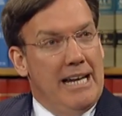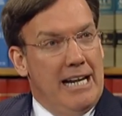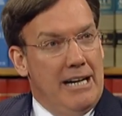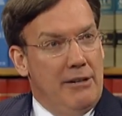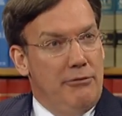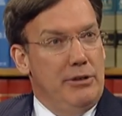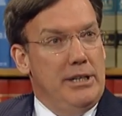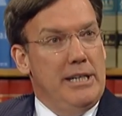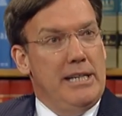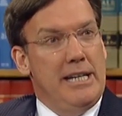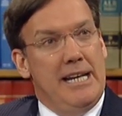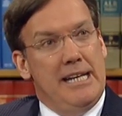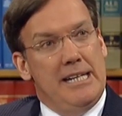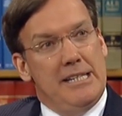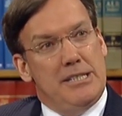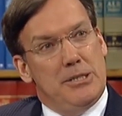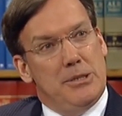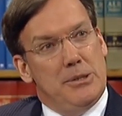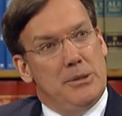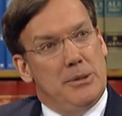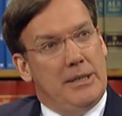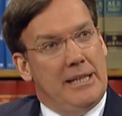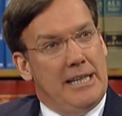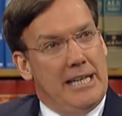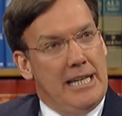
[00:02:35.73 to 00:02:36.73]
every day
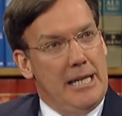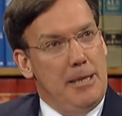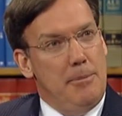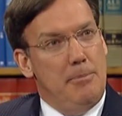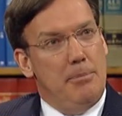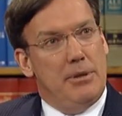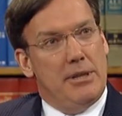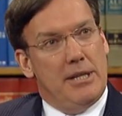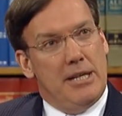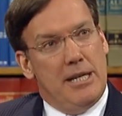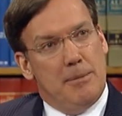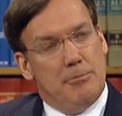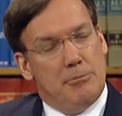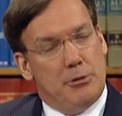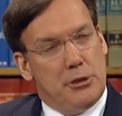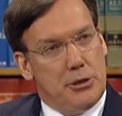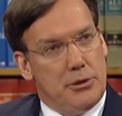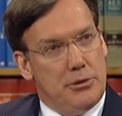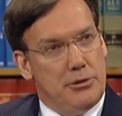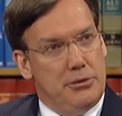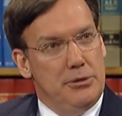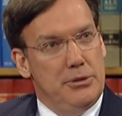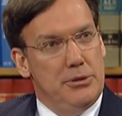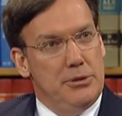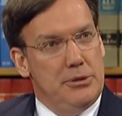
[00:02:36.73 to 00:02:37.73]
to keep them
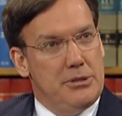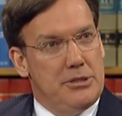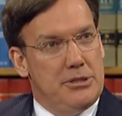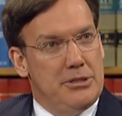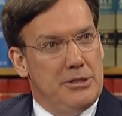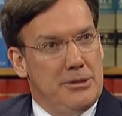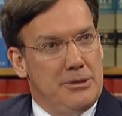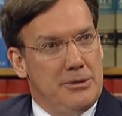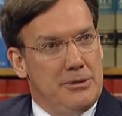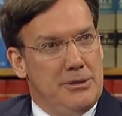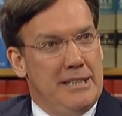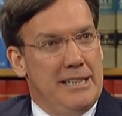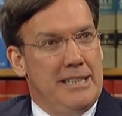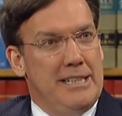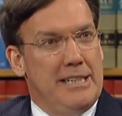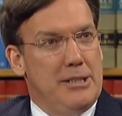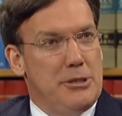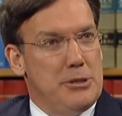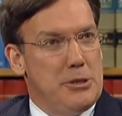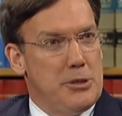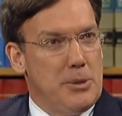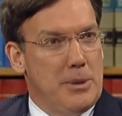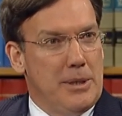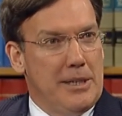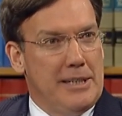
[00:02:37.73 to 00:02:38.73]
true to the
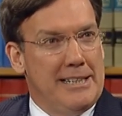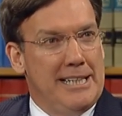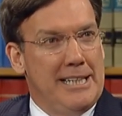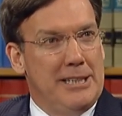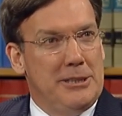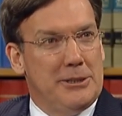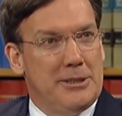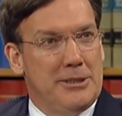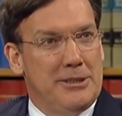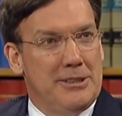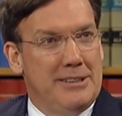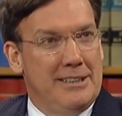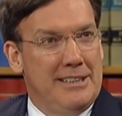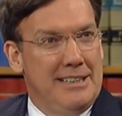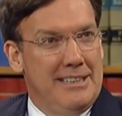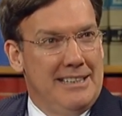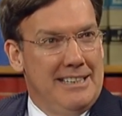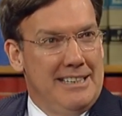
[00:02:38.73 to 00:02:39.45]
historic nature